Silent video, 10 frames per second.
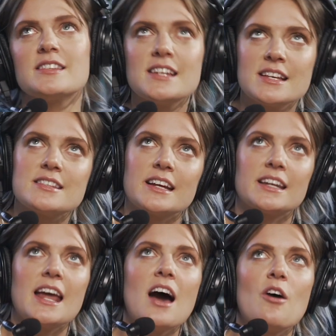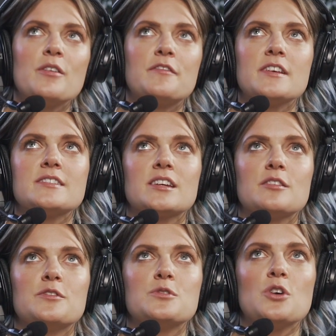thing is like now it feels like
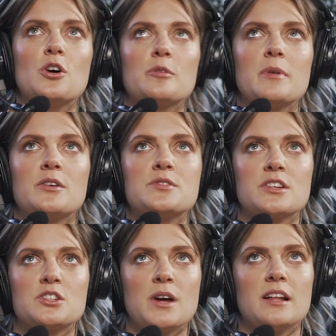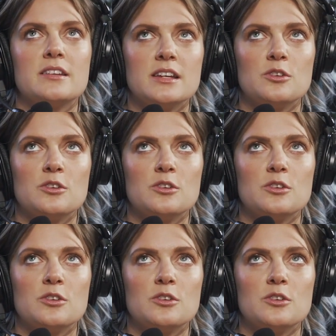if you talk about your sexuality,